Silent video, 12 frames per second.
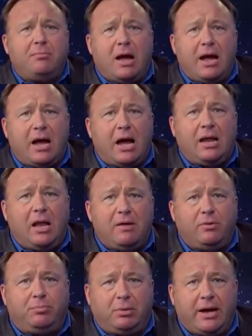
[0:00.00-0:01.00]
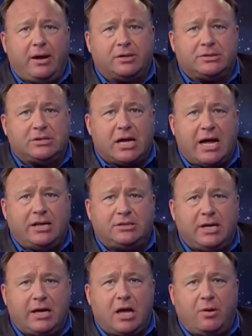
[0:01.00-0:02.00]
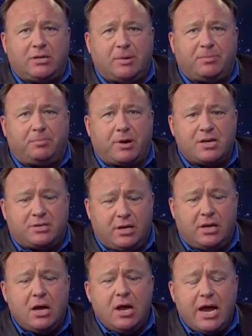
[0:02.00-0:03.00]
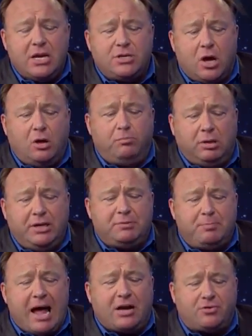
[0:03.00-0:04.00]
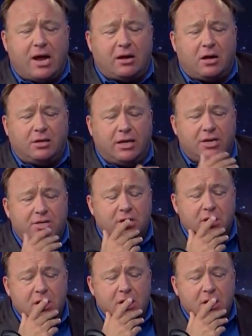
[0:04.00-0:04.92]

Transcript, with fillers: up by high-level players, as high as they go except the president, and told, please backtrack on this.